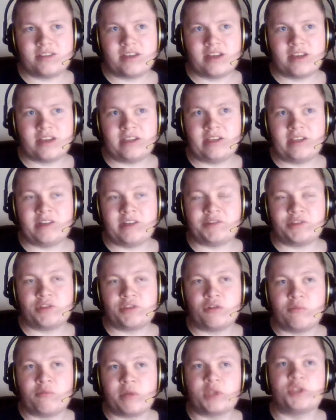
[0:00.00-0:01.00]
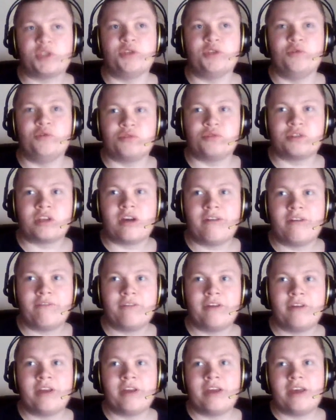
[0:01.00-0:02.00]
there's so much new stuff
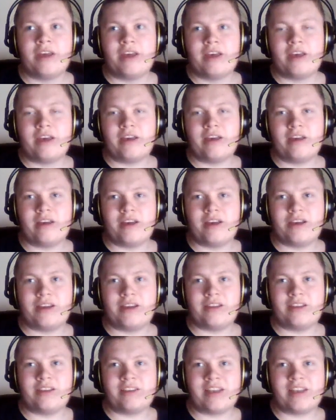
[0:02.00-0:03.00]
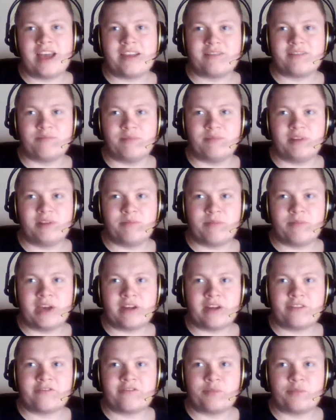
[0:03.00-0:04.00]
that hasn't been back
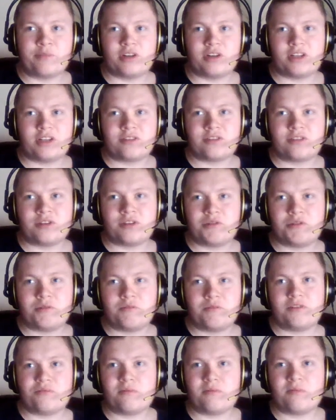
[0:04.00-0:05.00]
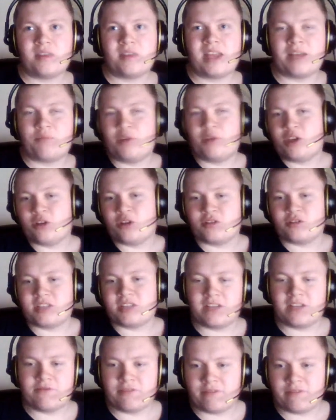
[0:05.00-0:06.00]
supported, so that we just
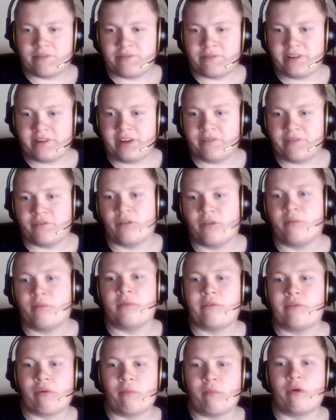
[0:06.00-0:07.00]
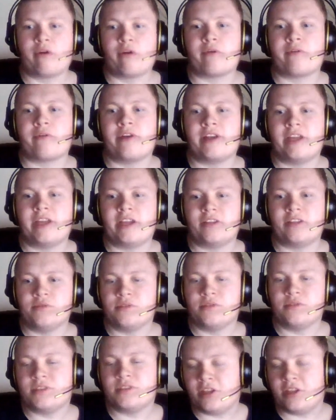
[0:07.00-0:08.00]
get for free from upgrading to
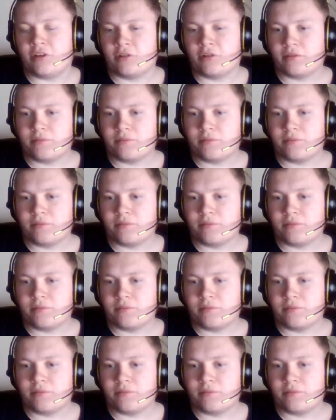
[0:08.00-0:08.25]
Xenial.